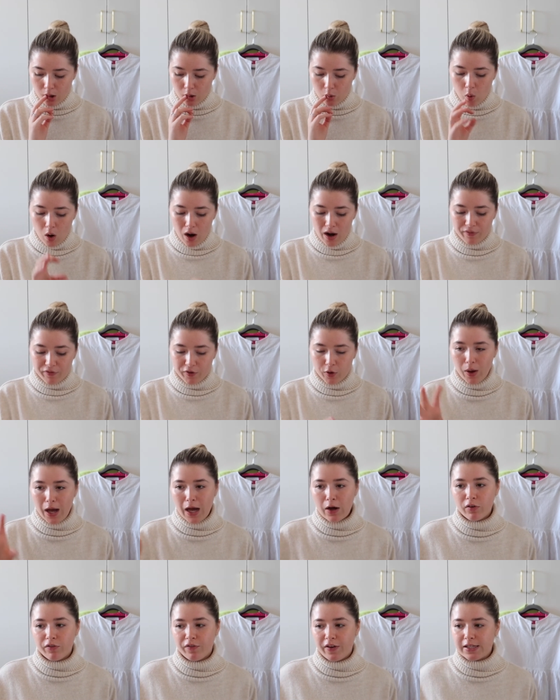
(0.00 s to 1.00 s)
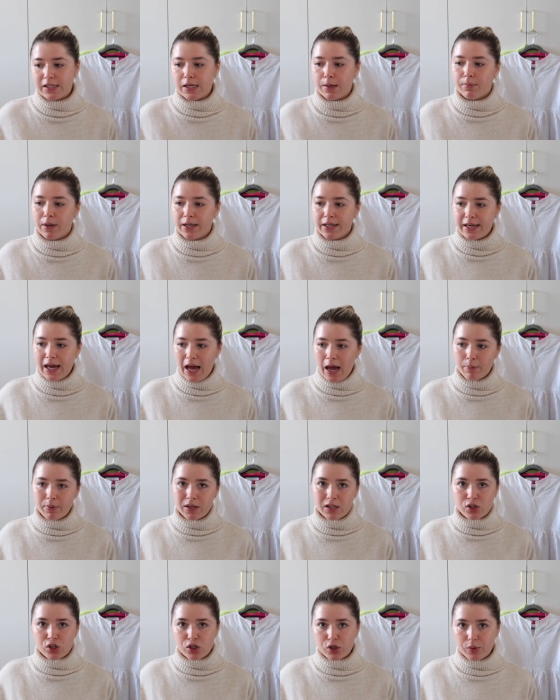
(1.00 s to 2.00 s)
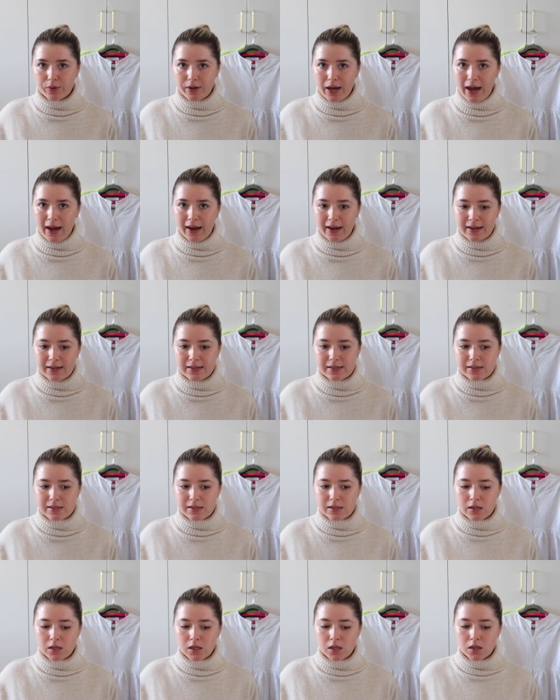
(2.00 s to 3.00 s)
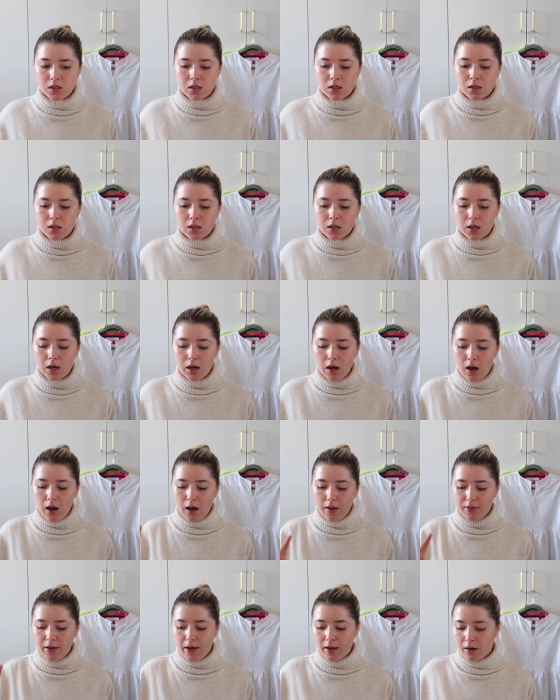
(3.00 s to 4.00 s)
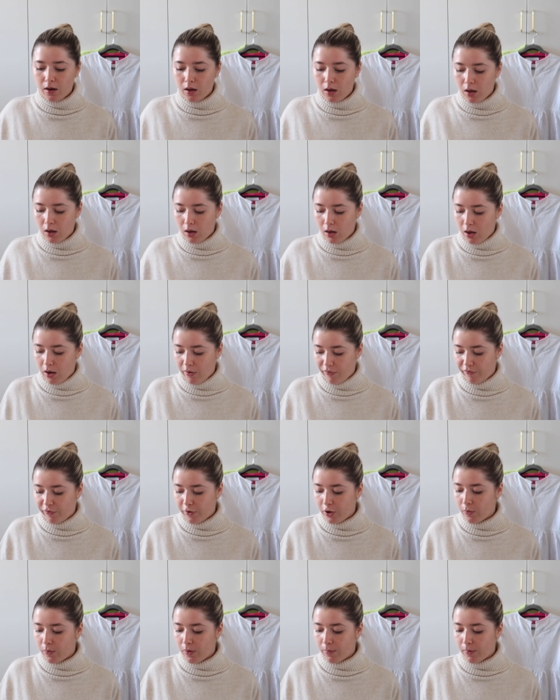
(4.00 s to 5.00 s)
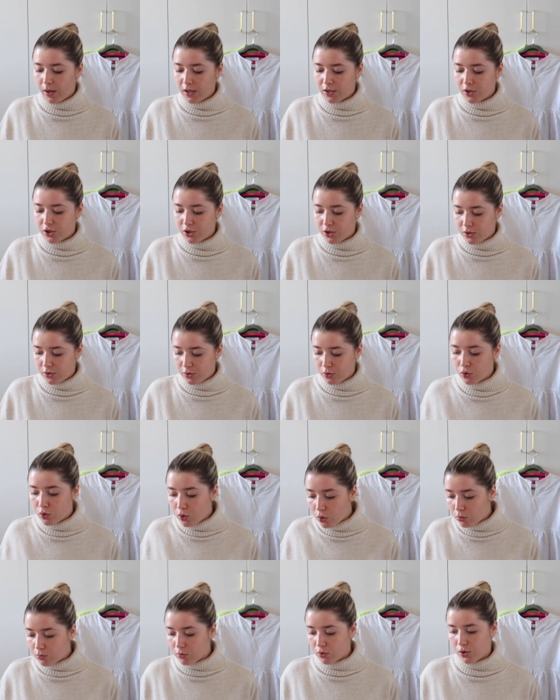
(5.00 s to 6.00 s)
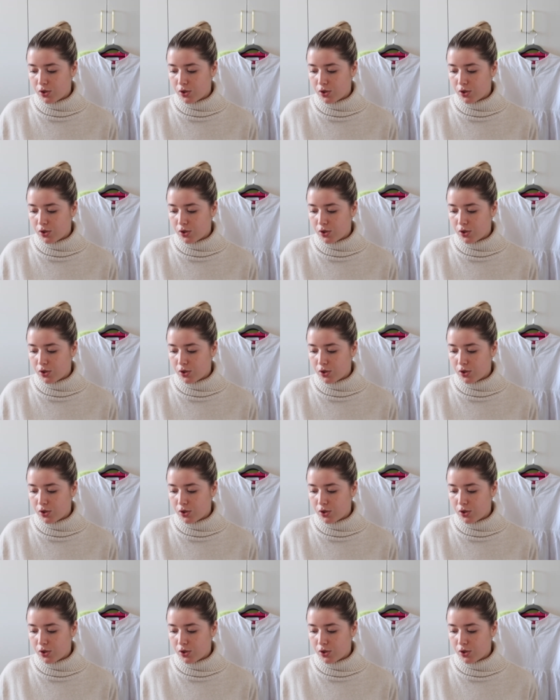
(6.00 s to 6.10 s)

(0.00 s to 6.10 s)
quite a few outfits in my cabin suitcase and then a few in my normal